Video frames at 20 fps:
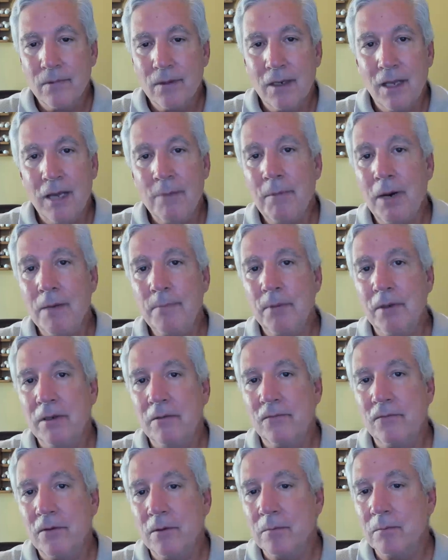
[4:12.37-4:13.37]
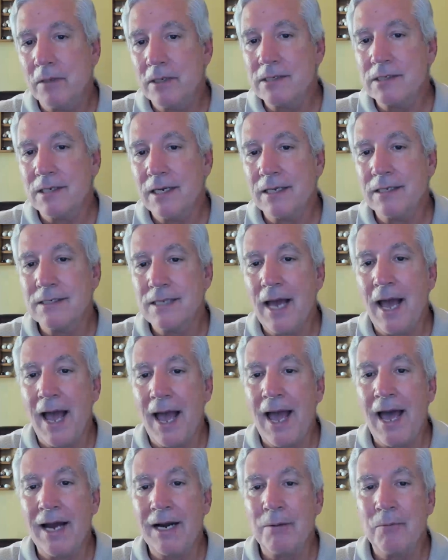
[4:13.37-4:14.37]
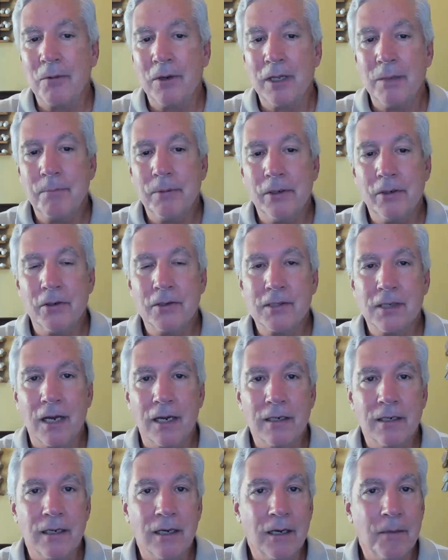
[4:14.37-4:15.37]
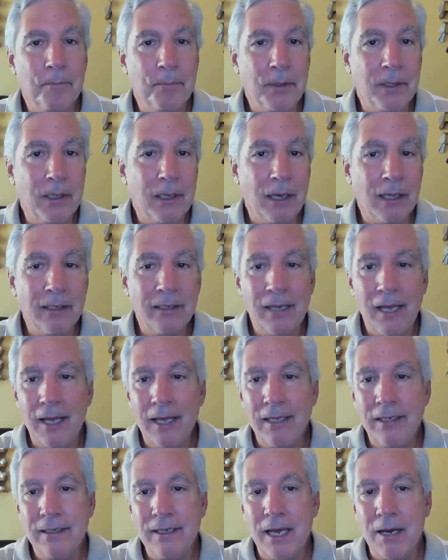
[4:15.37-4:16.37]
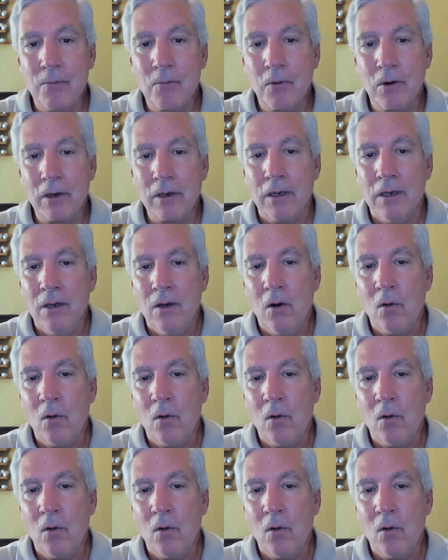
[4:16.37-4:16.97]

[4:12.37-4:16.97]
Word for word: It might be from listening to Adam when he appears on uh, BNN Network,